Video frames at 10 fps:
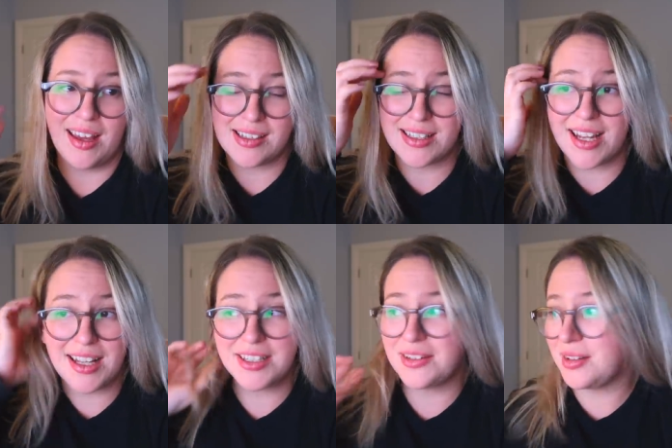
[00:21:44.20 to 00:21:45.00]

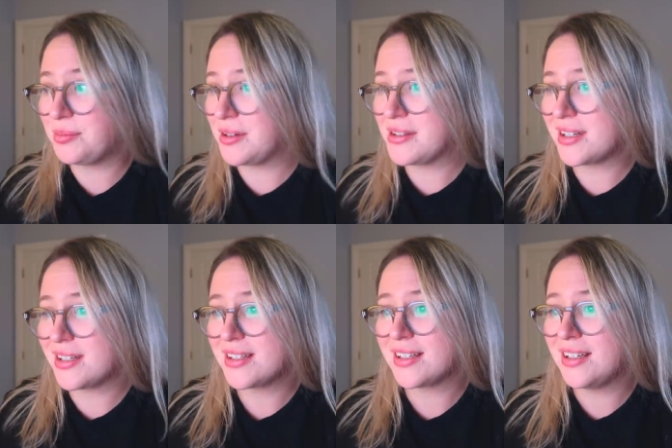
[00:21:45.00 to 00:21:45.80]
Started doing the
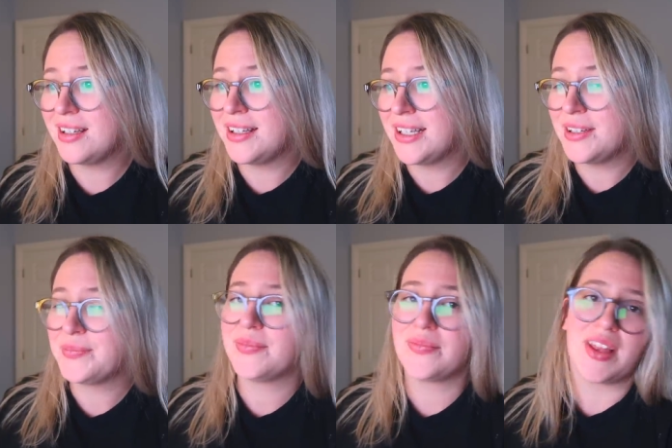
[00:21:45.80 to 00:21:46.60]
posters,
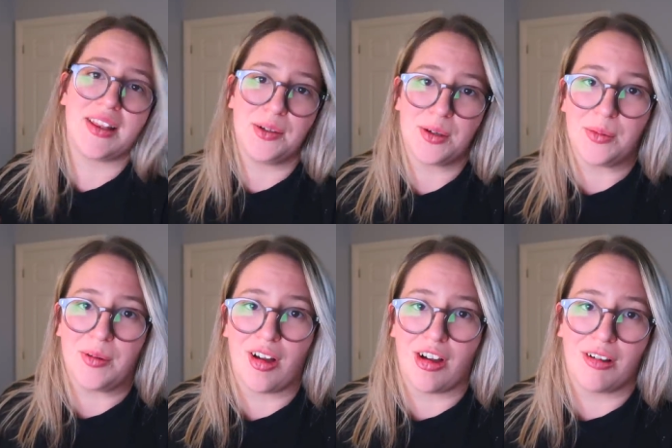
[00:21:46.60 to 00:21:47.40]
then Luca
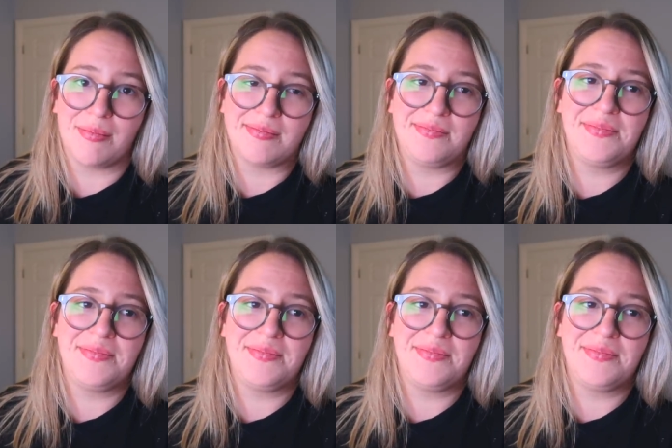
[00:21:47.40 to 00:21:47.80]
woke up.